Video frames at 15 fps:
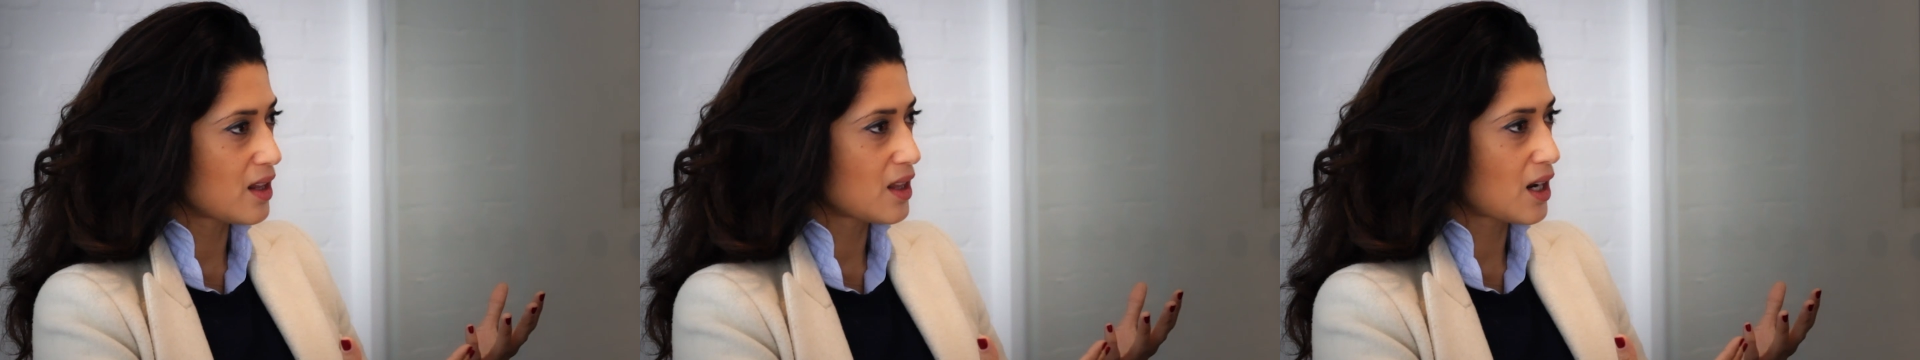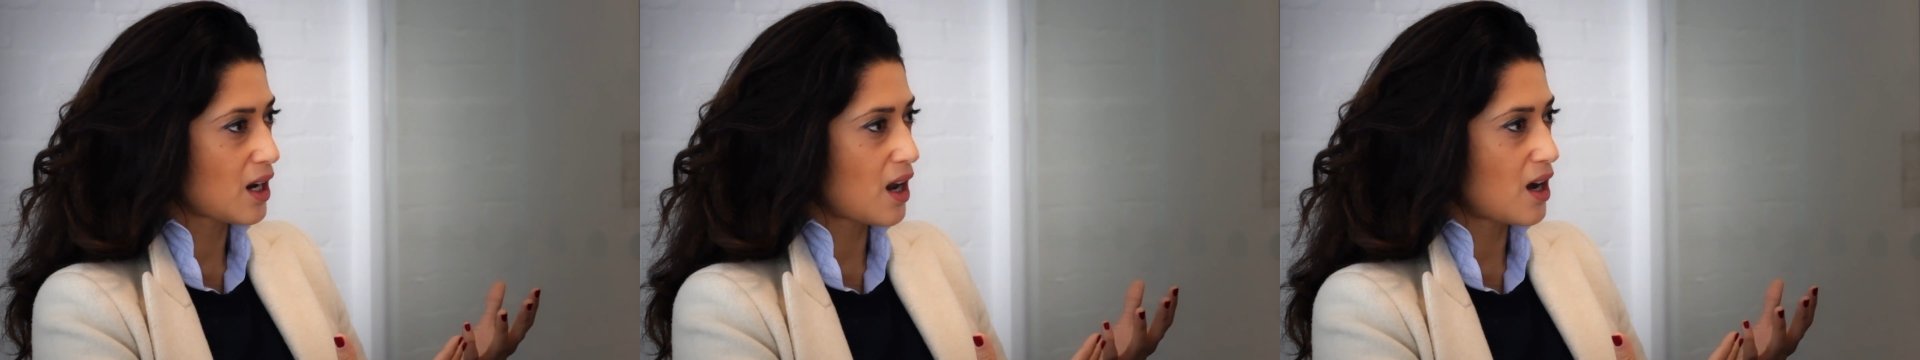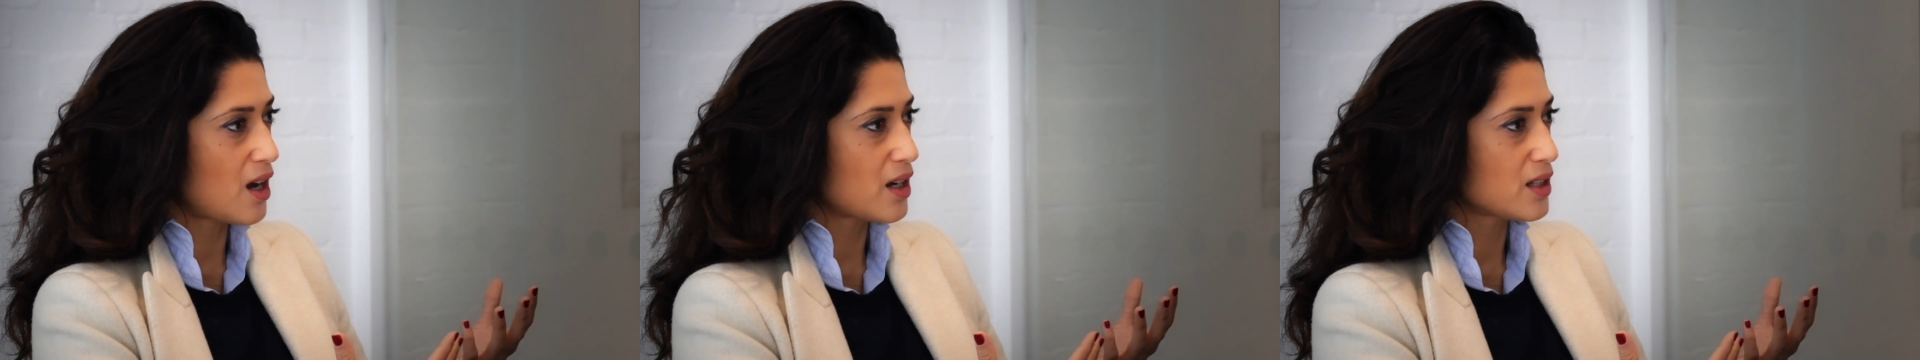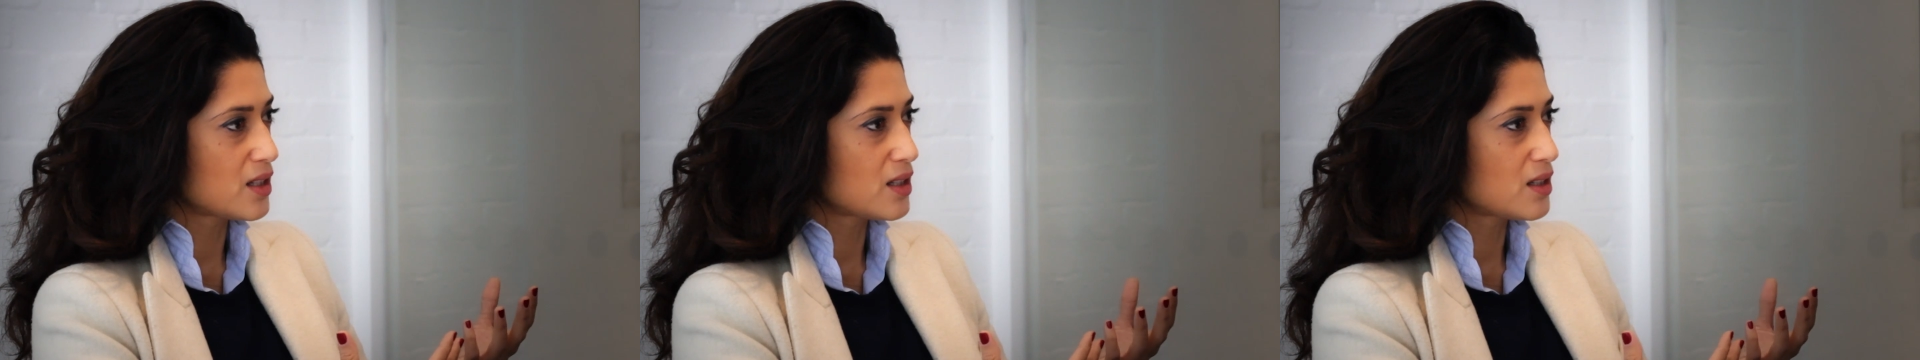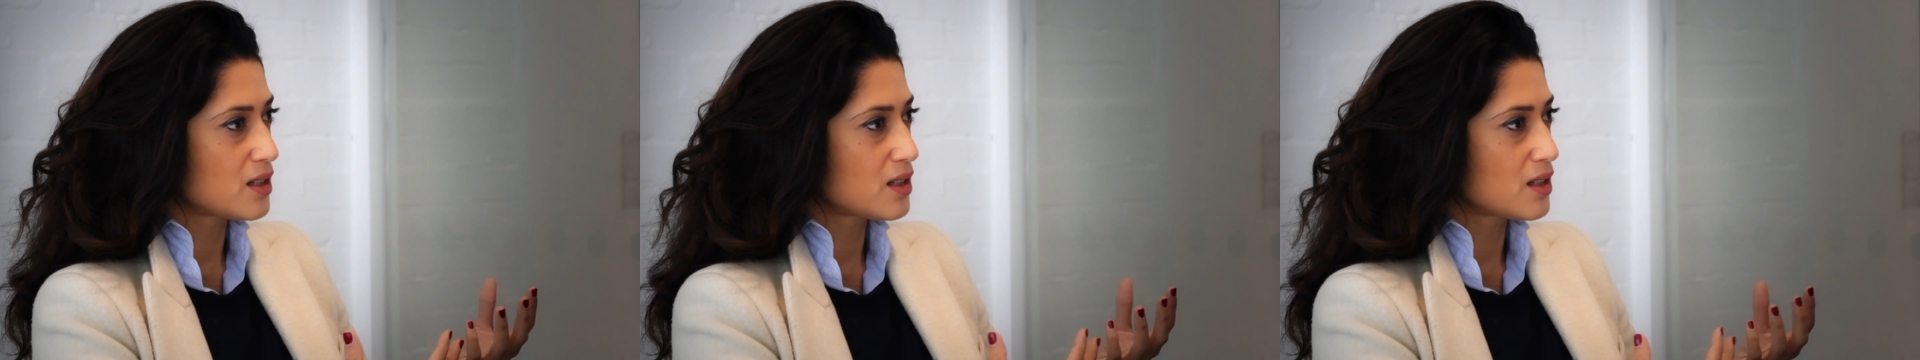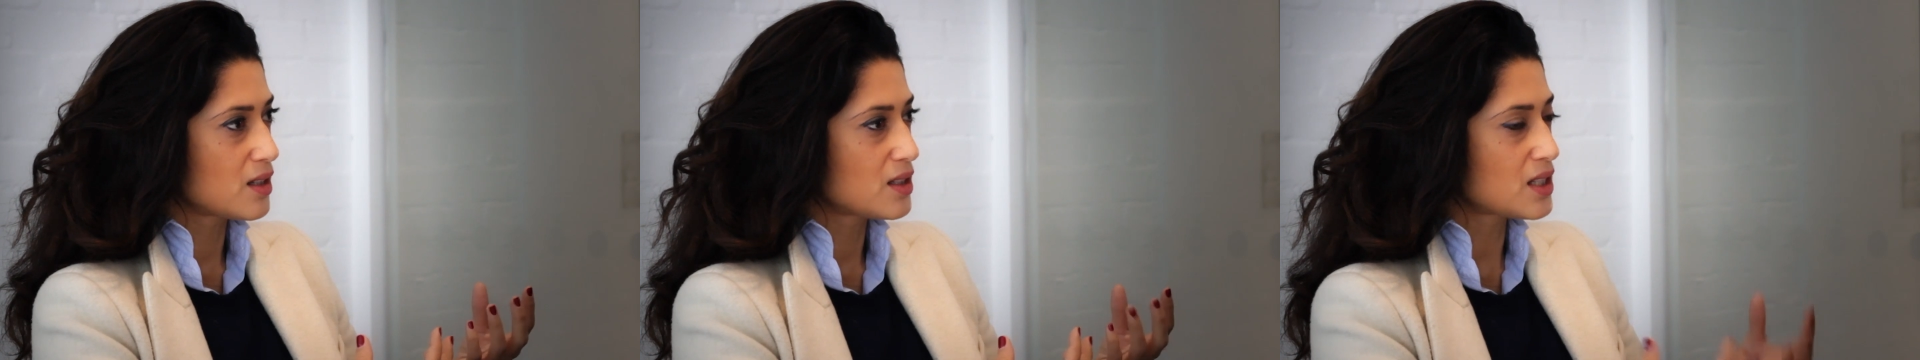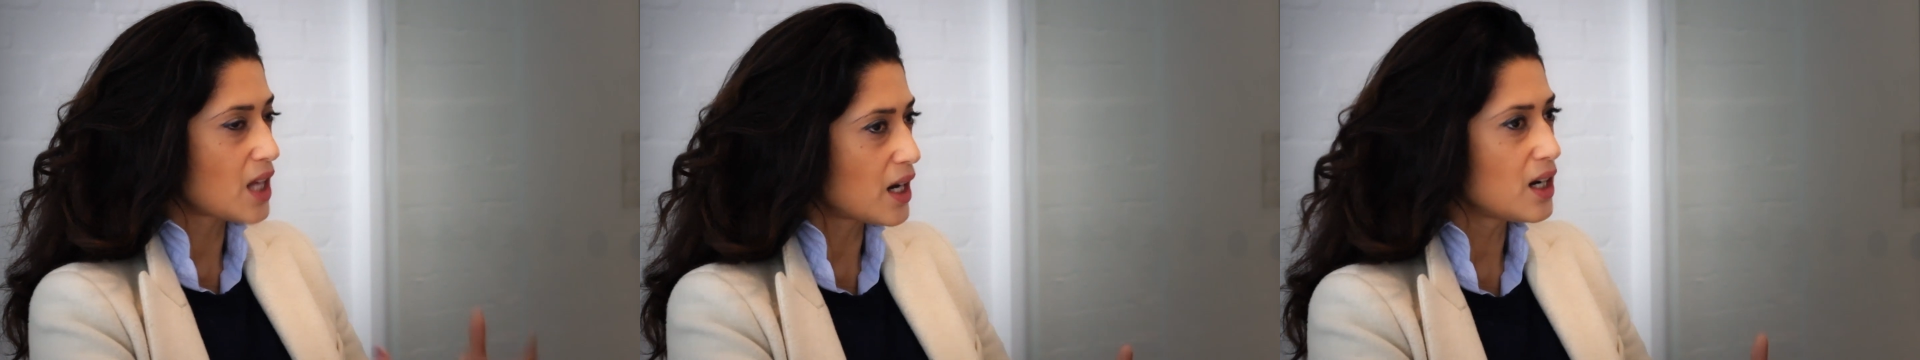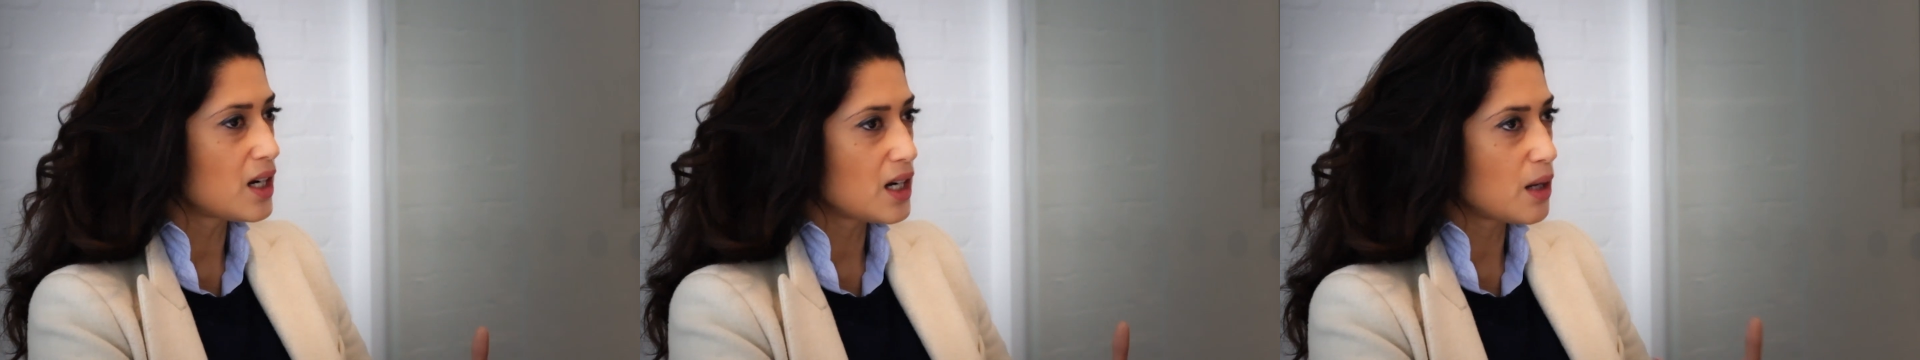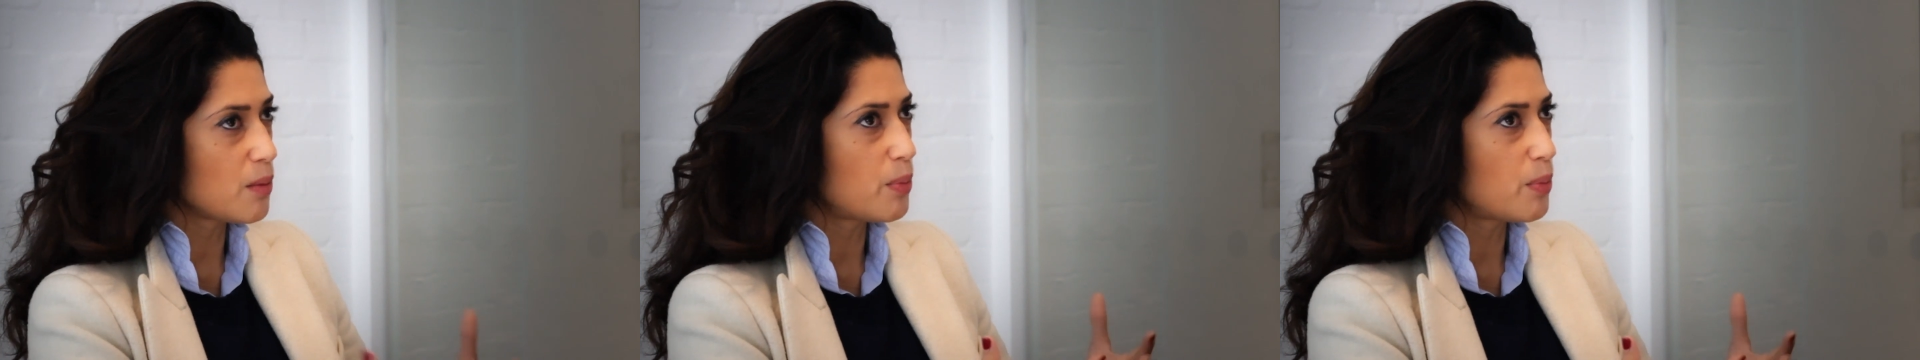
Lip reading: in the class, suddenly